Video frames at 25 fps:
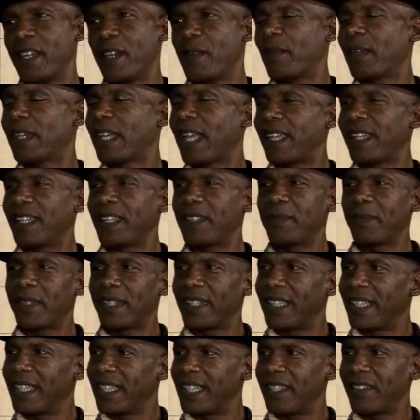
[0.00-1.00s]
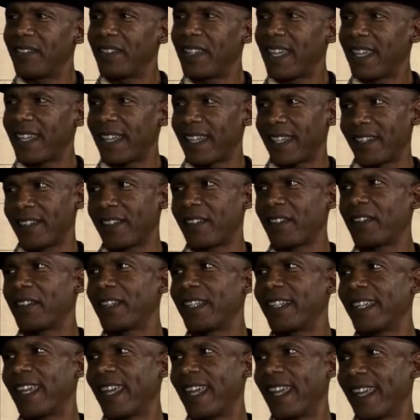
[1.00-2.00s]
but I didn't believe that at an
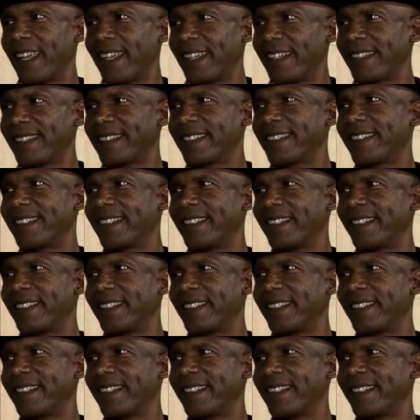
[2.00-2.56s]
early age.